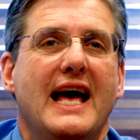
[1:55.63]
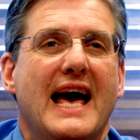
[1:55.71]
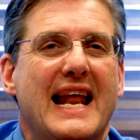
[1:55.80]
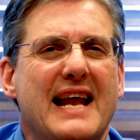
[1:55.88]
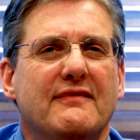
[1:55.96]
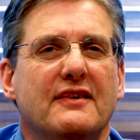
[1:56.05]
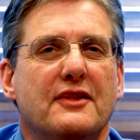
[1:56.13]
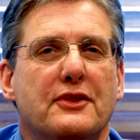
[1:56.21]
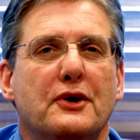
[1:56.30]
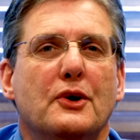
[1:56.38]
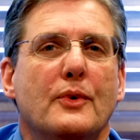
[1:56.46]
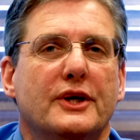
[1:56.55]
and have a
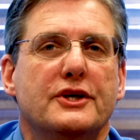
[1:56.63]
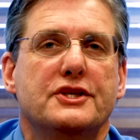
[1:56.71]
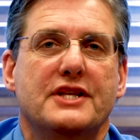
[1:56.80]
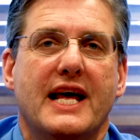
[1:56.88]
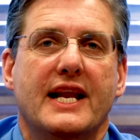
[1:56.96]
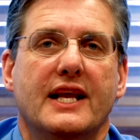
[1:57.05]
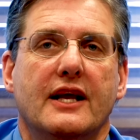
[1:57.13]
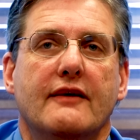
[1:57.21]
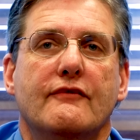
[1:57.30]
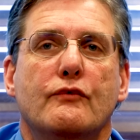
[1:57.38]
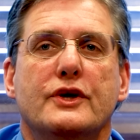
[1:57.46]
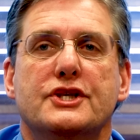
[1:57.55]
thorough understanding
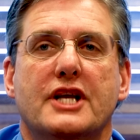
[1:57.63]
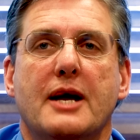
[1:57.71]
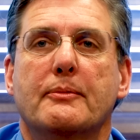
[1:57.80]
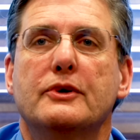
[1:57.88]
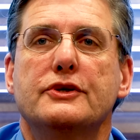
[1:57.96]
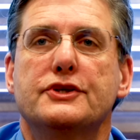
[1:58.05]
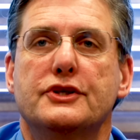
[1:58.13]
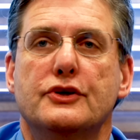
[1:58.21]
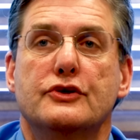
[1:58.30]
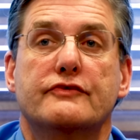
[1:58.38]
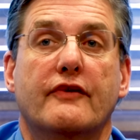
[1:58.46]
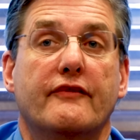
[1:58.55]
of which chemicals to
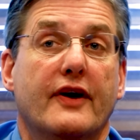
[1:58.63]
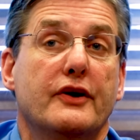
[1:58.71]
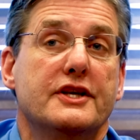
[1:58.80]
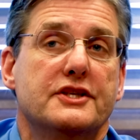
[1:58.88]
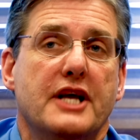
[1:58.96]
use for various